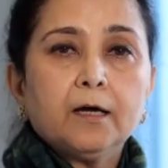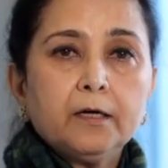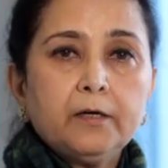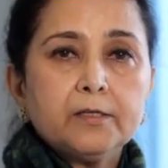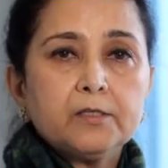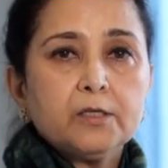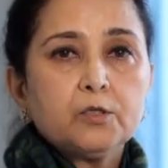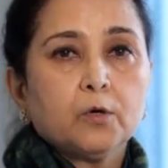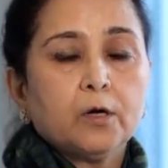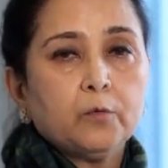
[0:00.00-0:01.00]
If the
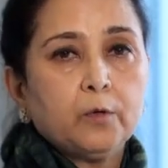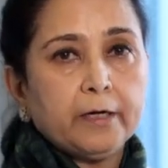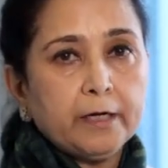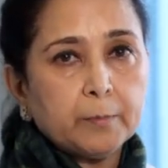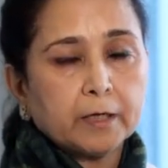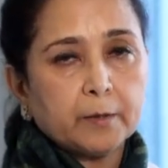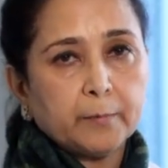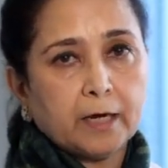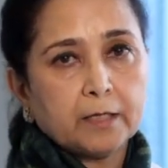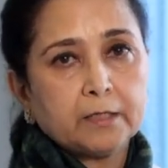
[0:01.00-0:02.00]
disease is caught late,
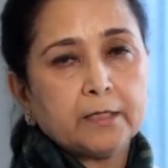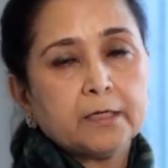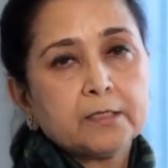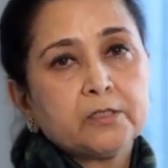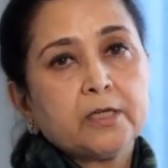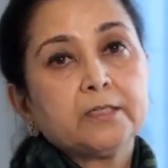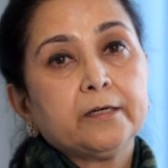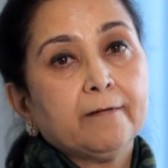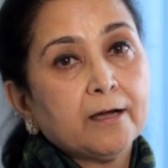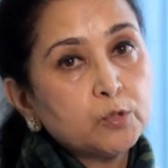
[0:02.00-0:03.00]
it is in the advanced